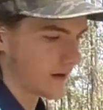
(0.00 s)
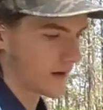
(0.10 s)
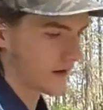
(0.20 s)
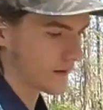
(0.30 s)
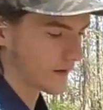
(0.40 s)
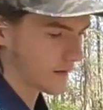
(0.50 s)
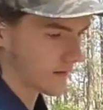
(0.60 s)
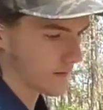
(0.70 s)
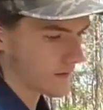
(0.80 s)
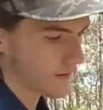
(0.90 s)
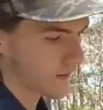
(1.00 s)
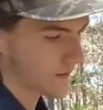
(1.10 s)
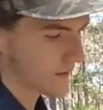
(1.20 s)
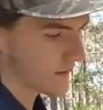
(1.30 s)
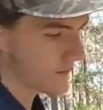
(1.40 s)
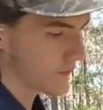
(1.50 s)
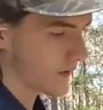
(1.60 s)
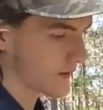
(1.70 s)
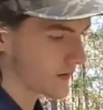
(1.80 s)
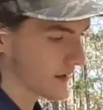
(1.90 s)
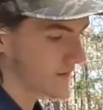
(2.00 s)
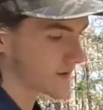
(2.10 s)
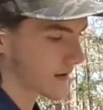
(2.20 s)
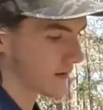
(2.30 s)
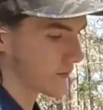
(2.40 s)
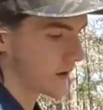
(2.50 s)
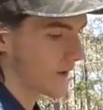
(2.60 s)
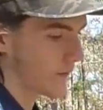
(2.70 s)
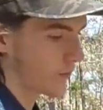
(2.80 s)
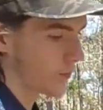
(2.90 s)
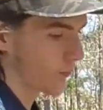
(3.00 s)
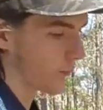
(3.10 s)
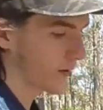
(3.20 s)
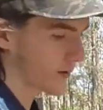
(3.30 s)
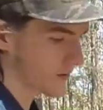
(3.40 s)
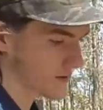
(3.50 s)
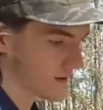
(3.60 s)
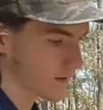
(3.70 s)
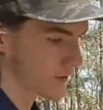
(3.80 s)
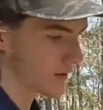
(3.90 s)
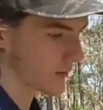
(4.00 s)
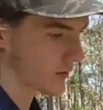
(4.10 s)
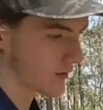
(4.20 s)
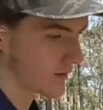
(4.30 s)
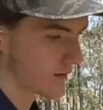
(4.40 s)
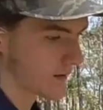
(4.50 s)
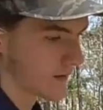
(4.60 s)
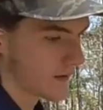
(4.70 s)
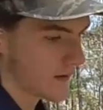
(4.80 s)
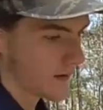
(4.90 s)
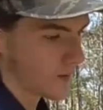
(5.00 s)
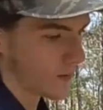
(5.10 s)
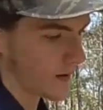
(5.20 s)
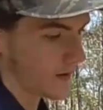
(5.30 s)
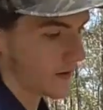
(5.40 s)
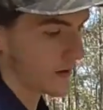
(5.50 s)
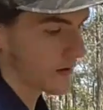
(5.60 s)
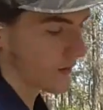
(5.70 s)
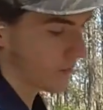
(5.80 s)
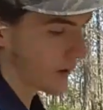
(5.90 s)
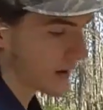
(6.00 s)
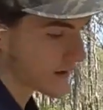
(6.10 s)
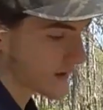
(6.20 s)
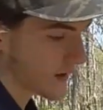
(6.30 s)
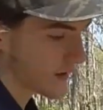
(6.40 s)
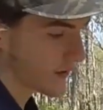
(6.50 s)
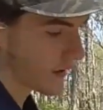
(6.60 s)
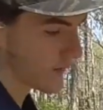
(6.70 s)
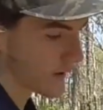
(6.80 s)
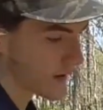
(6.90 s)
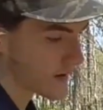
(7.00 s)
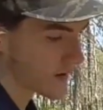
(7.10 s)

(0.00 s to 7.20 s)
And on the left side of the rifle will be your serial number, but on the right side you'll have a